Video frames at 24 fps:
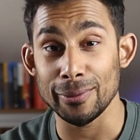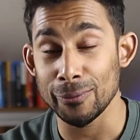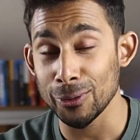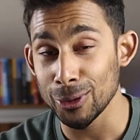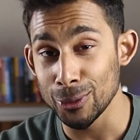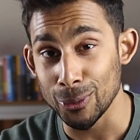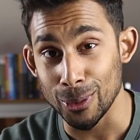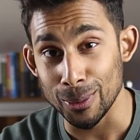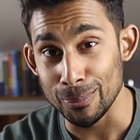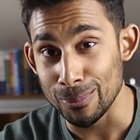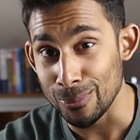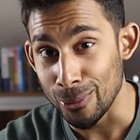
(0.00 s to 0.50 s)
if
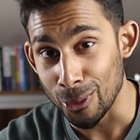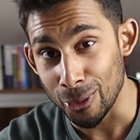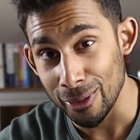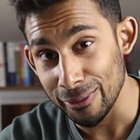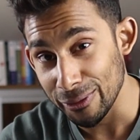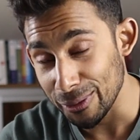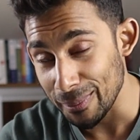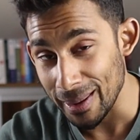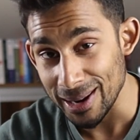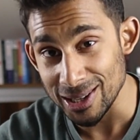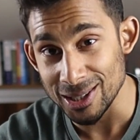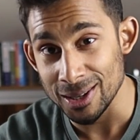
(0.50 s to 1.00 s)
you want more
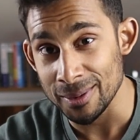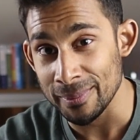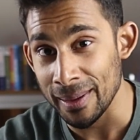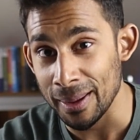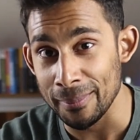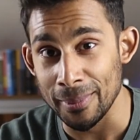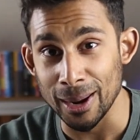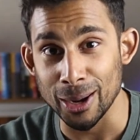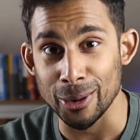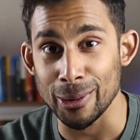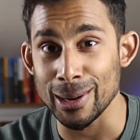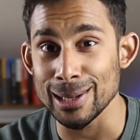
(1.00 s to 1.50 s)
information
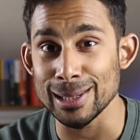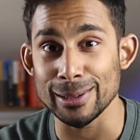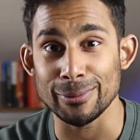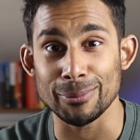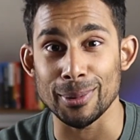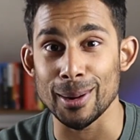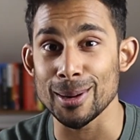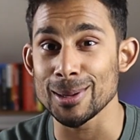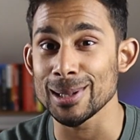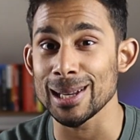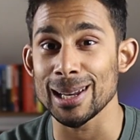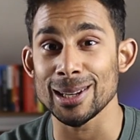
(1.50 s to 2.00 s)
about my creative
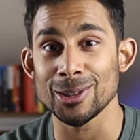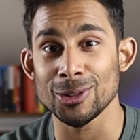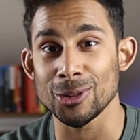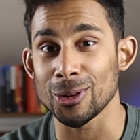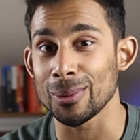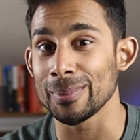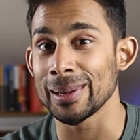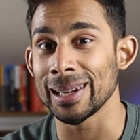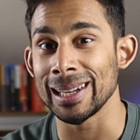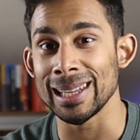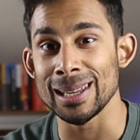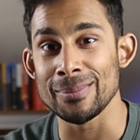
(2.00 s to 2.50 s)
process,
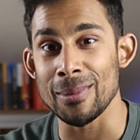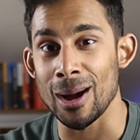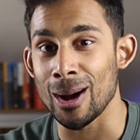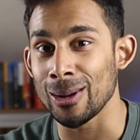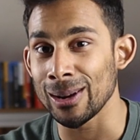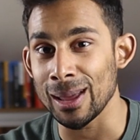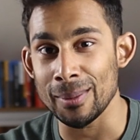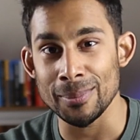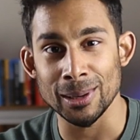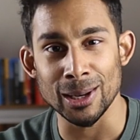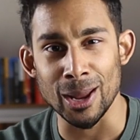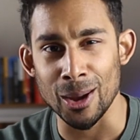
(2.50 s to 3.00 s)
drop me an email,
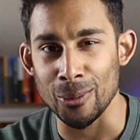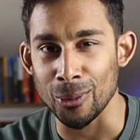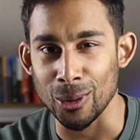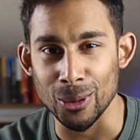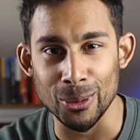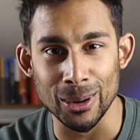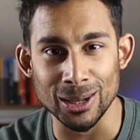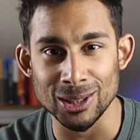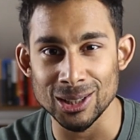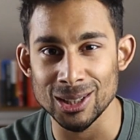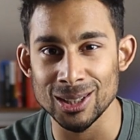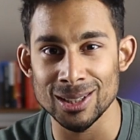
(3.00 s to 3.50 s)
let me know
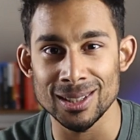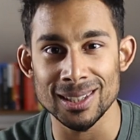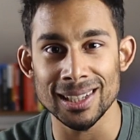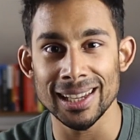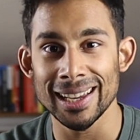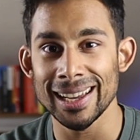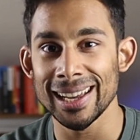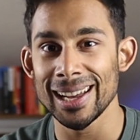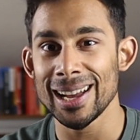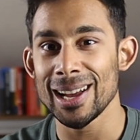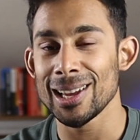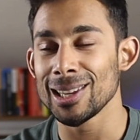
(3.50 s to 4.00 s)
what questions
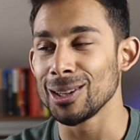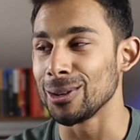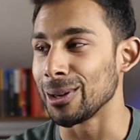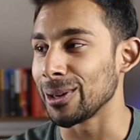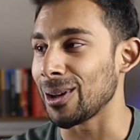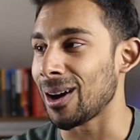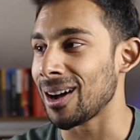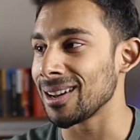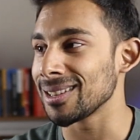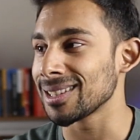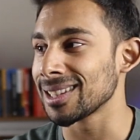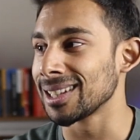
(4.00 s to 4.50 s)
you
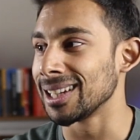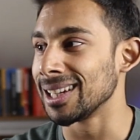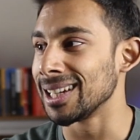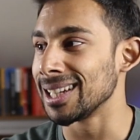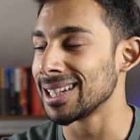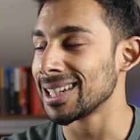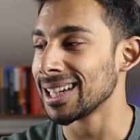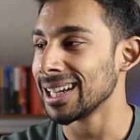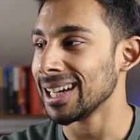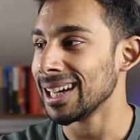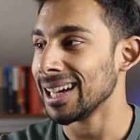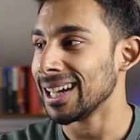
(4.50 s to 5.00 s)
want
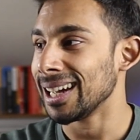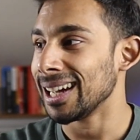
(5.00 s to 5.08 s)
answered.